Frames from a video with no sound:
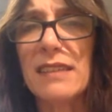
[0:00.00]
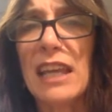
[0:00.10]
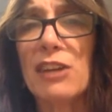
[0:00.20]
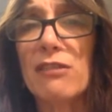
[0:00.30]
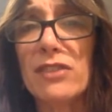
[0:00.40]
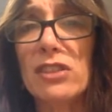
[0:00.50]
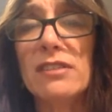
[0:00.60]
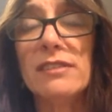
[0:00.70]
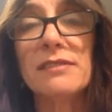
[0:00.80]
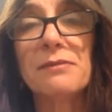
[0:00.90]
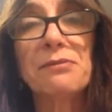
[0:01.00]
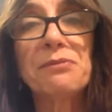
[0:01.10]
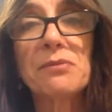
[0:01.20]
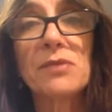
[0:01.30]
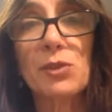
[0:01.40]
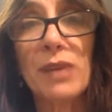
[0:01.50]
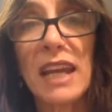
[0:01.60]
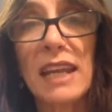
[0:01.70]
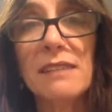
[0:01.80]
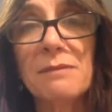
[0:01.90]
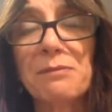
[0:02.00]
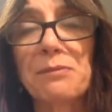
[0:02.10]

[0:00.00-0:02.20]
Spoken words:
interval training,